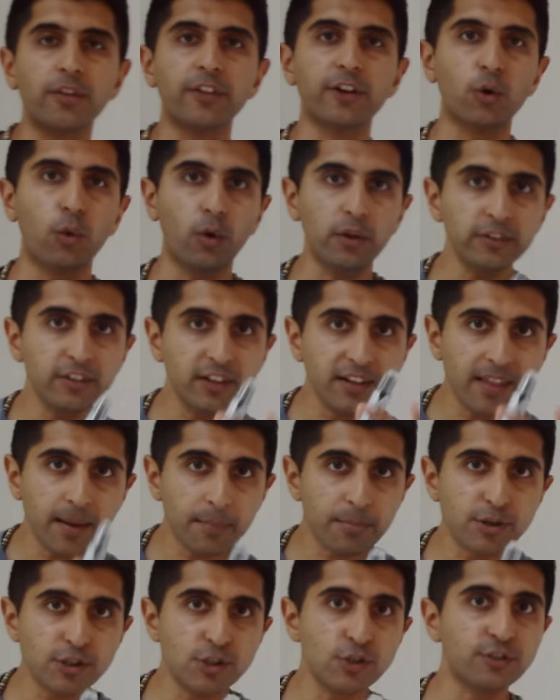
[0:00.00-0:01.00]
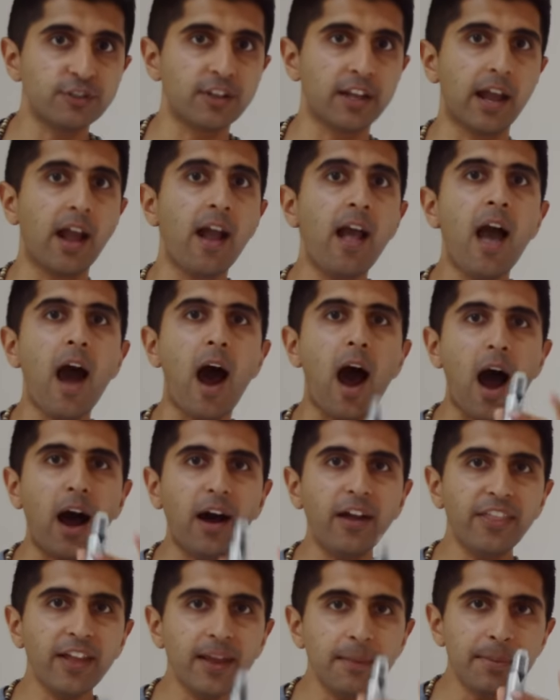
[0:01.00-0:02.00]
so the quantity they're producing,
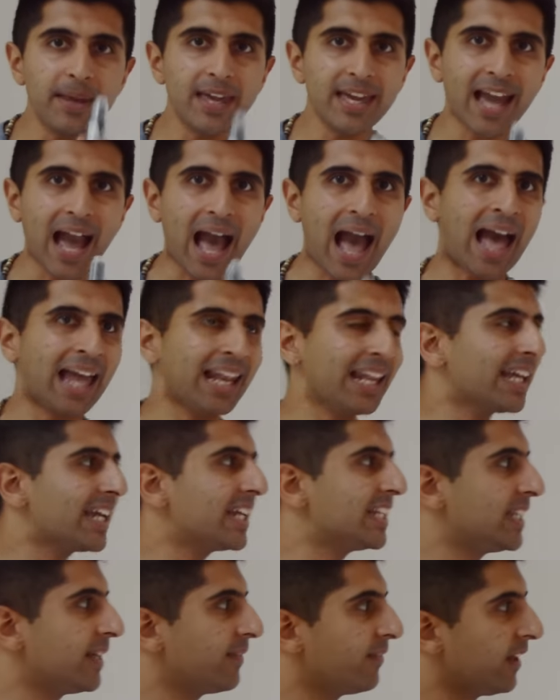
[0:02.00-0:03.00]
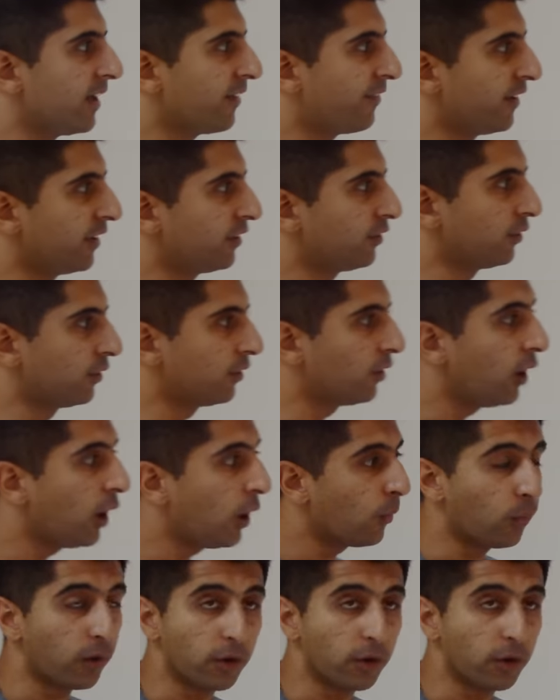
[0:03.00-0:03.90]
are they being allocatively efficient?